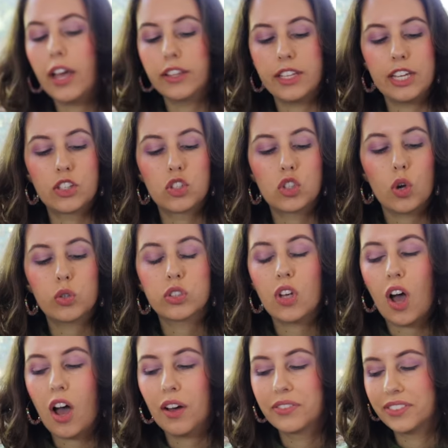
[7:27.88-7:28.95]
it's so
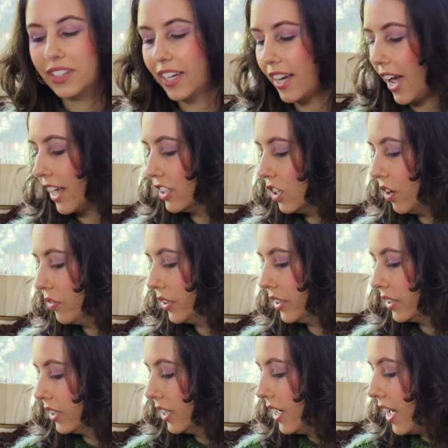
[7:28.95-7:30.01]
soft. Like I love
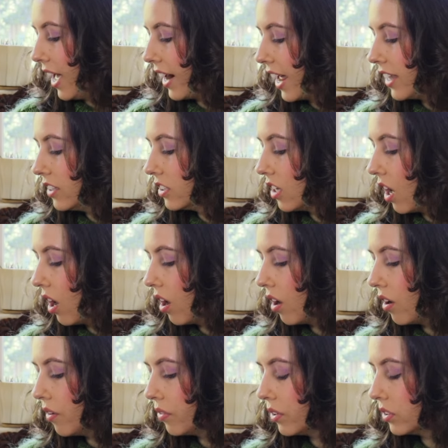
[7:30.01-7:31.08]
it. And I
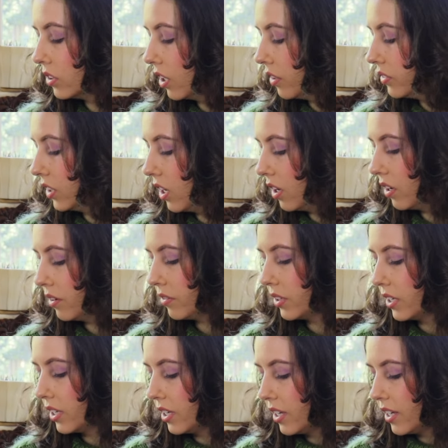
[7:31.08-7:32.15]
love
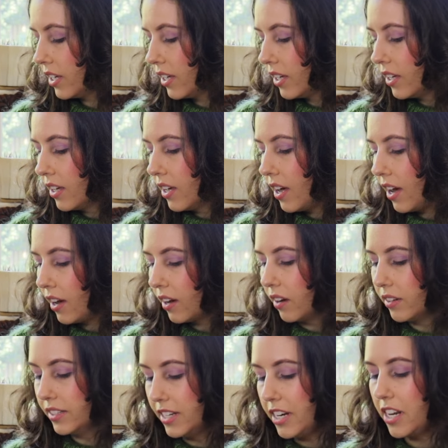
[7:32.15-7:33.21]

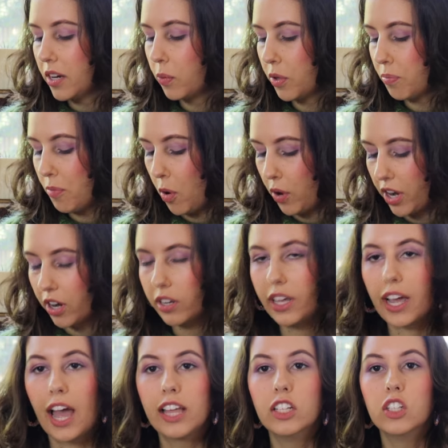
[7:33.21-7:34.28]
knitting with mohair. Like
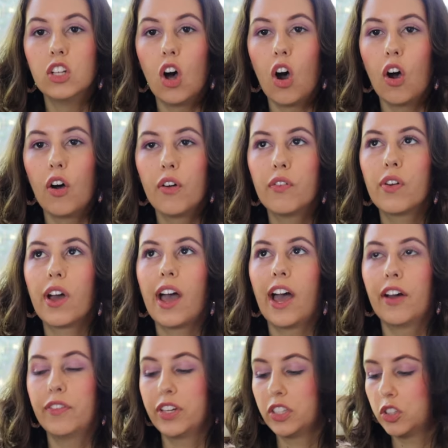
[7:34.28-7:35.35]
I love
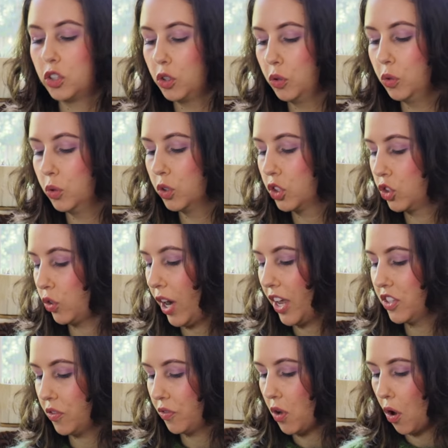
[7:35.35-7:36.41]
having 2
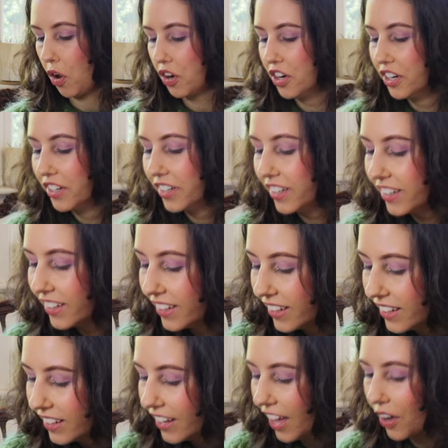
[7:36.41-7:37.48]
strands of yarn.
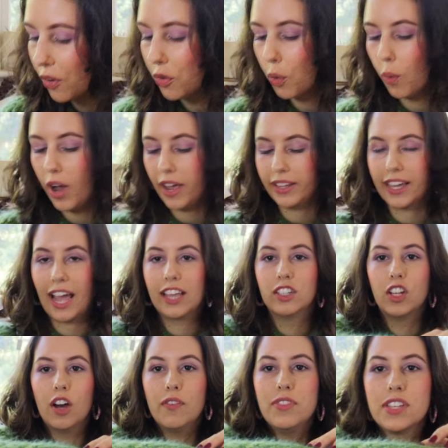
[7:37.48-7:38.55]
I don't know why. Like I
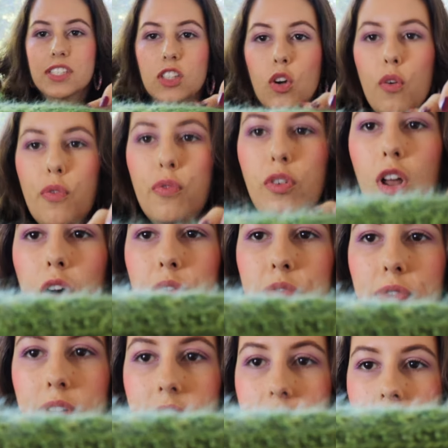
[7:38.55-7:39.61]
love this little fluff.
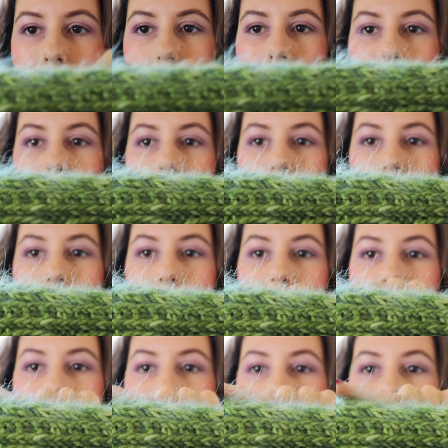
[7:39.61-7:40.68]

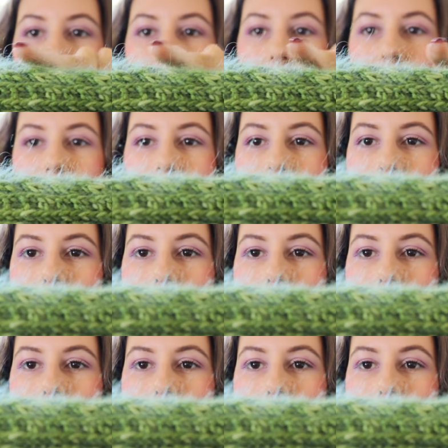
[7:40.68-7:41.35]
Like I love it.